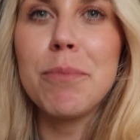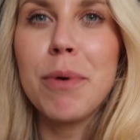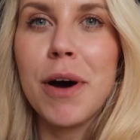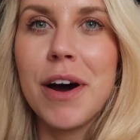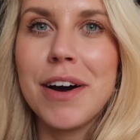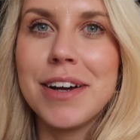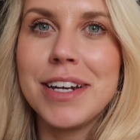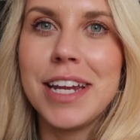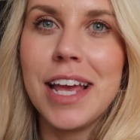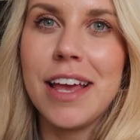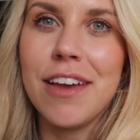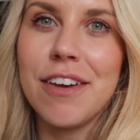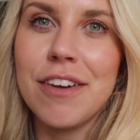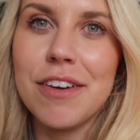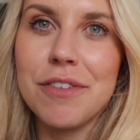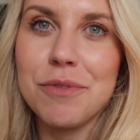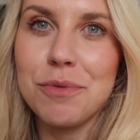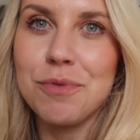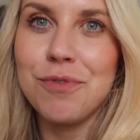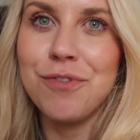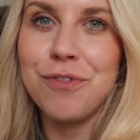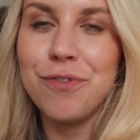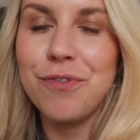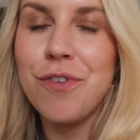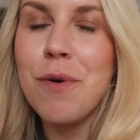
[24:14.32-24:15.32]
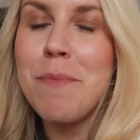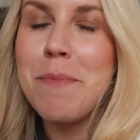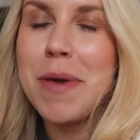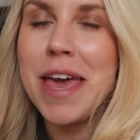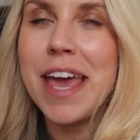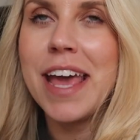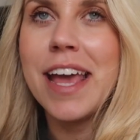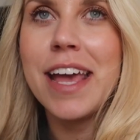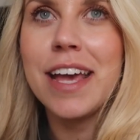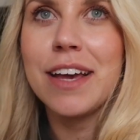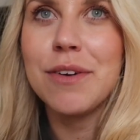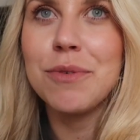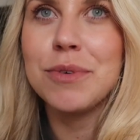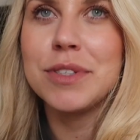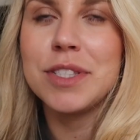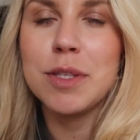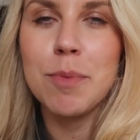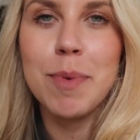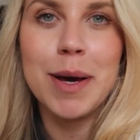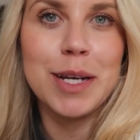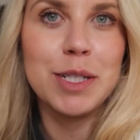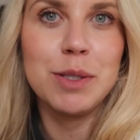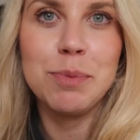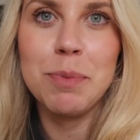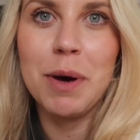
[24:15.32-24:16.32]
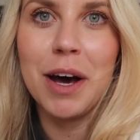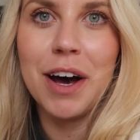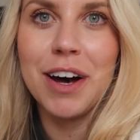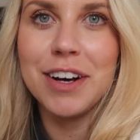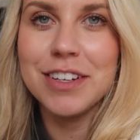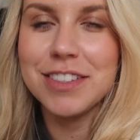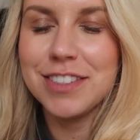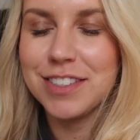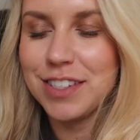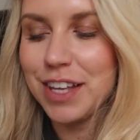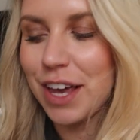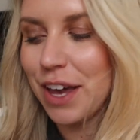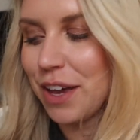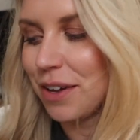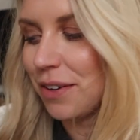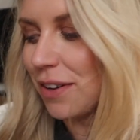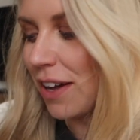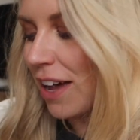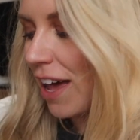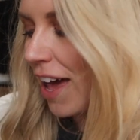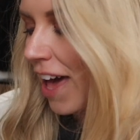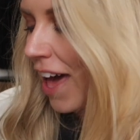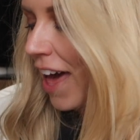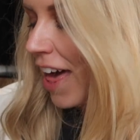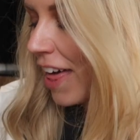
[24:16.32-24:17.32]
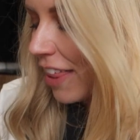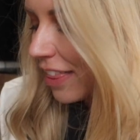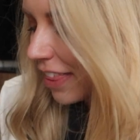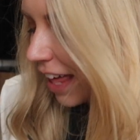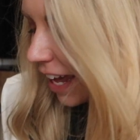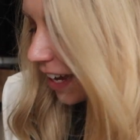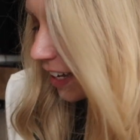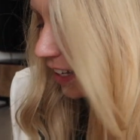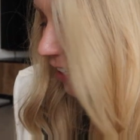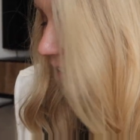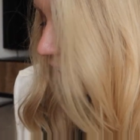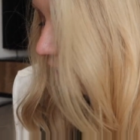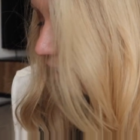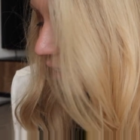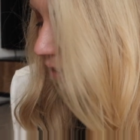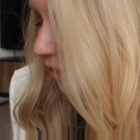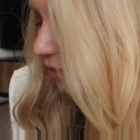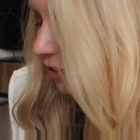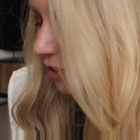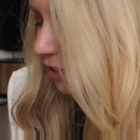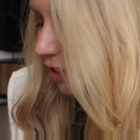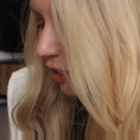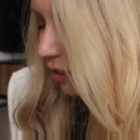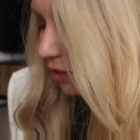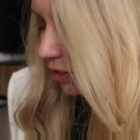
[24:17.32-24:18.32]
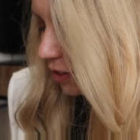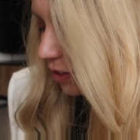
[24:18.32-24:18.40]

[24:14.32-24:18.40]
Barney, for me, was the best part. So thank you so,